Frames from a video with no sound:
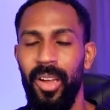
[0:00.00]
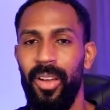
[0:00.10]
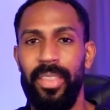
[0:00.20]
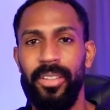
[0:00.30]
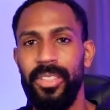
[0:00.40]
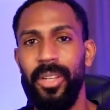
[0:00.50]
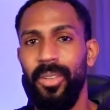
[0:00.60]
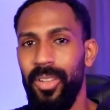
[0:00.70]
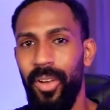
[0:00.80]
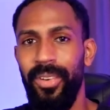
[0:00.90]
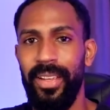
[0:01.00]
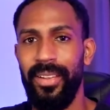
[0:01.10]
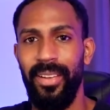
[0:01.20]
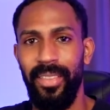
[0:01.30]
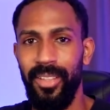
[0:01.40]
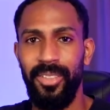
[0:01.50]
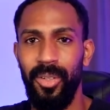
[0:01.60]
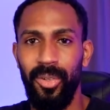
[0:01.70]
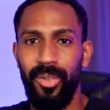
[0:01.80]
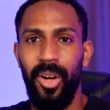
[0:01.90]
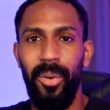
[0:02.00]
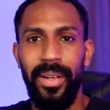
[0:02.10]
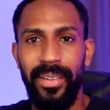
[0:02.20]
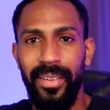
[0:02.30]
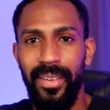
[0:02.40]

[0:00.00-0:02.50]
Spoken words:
they're still learning, they're still growing.